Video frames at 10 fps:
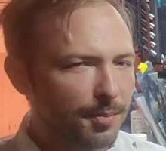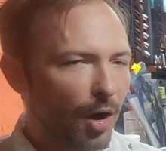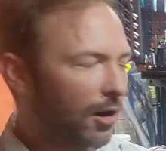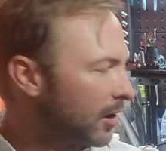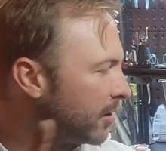
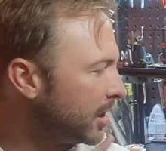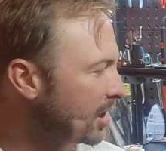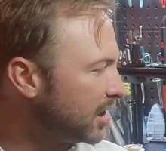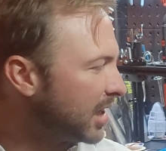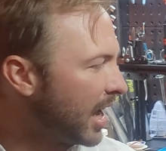part, the
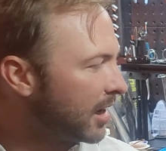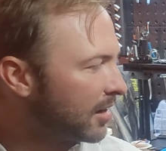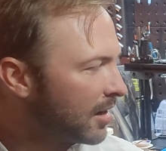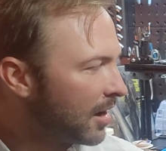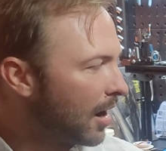descent,
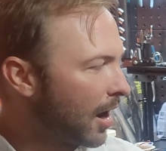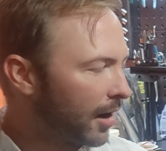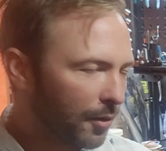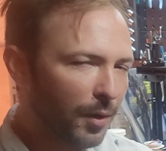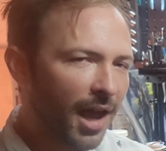
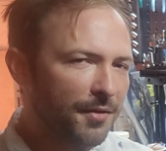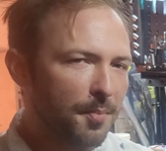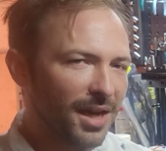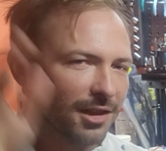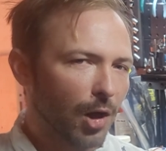we have a
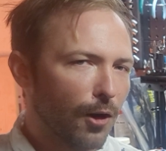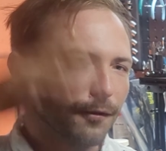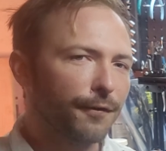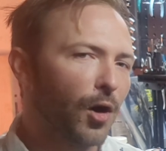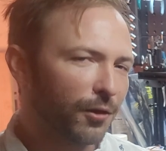big
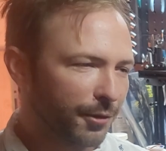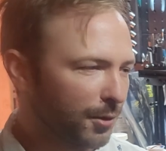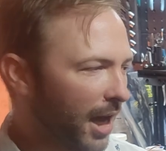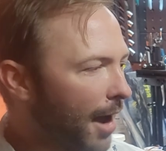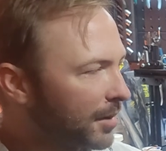long fall through
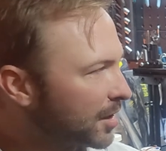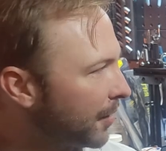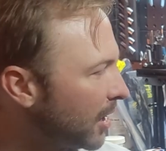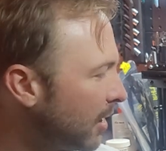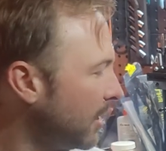the
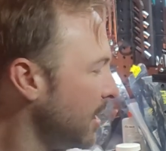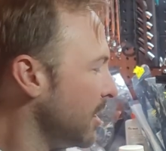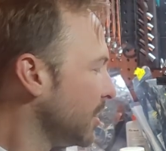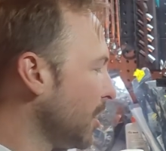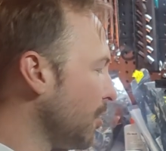atmosphere.
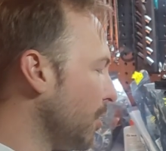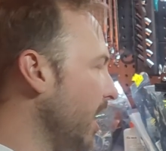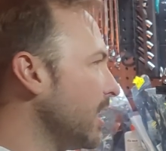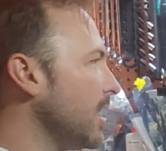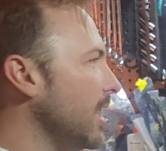So
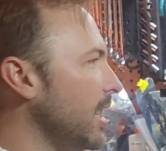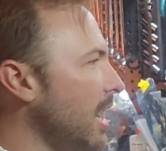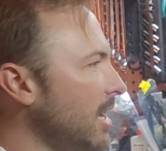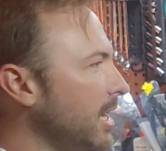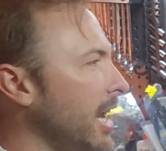in
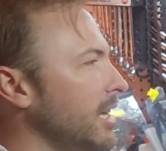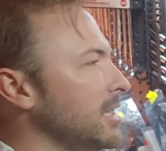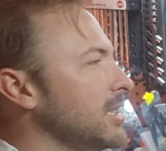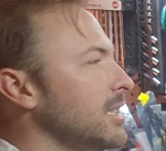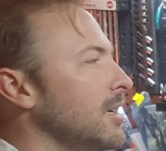any
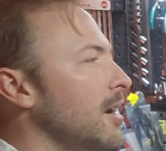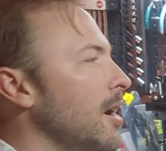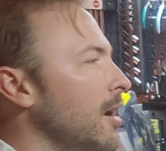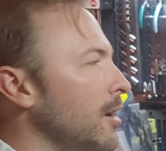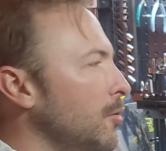case,
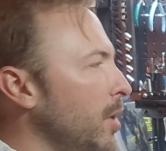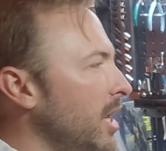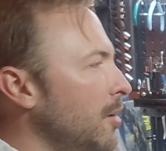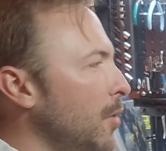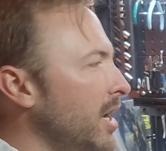we
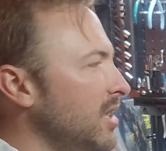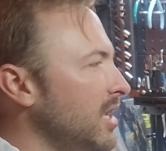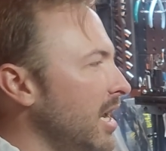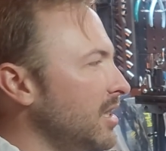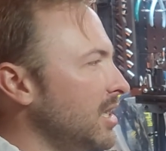need a way to
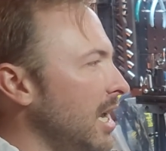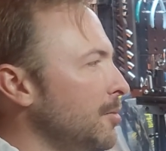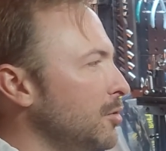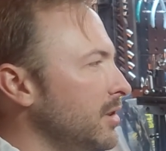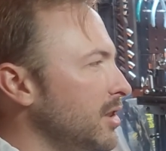stay
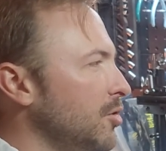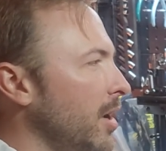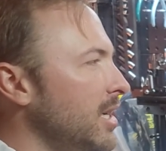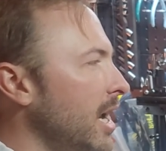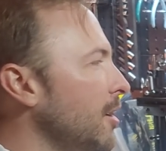stable and
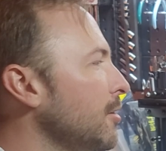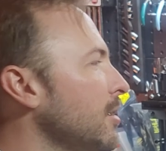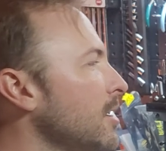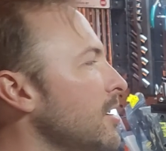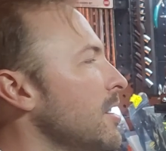straight
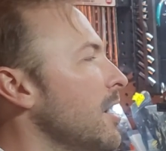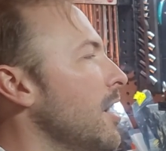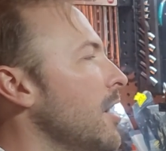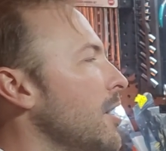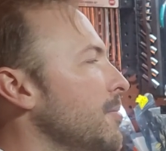down.
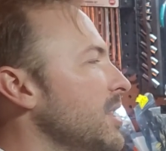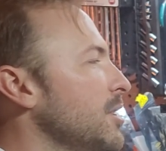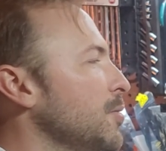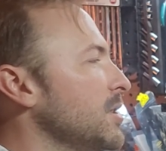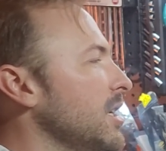
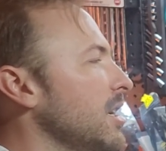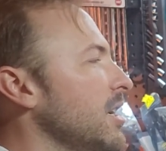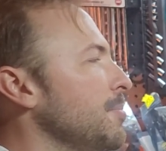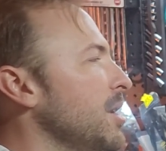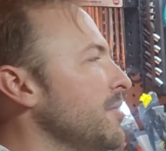This was
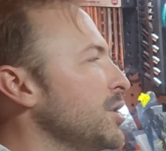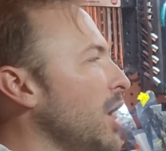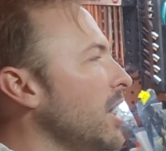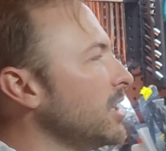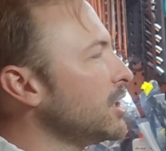a bit of a
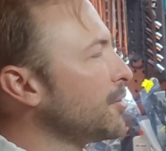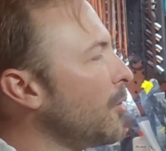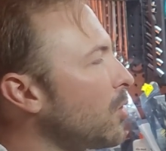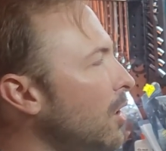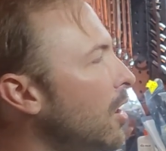challenge
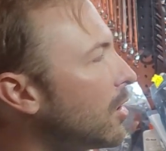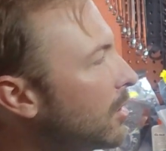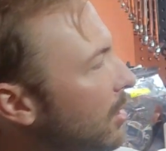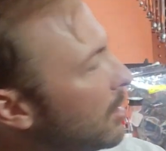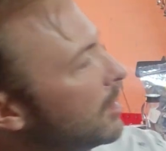for
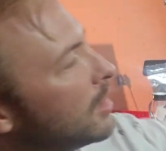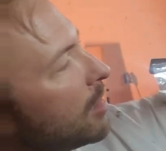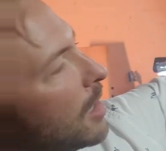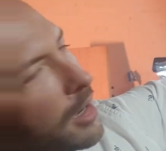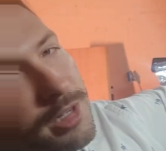our
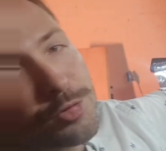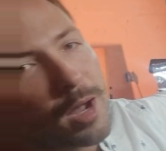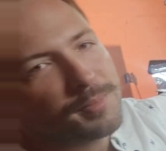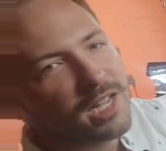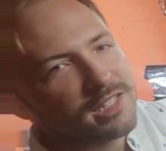
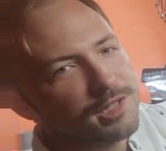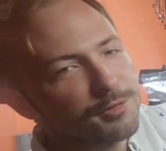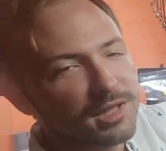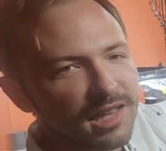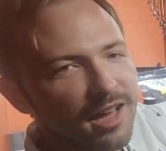drop test
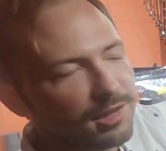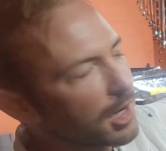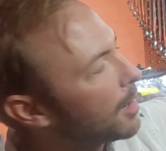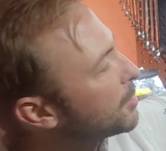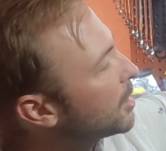using the
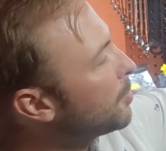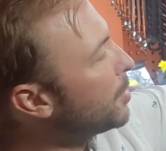helicopter,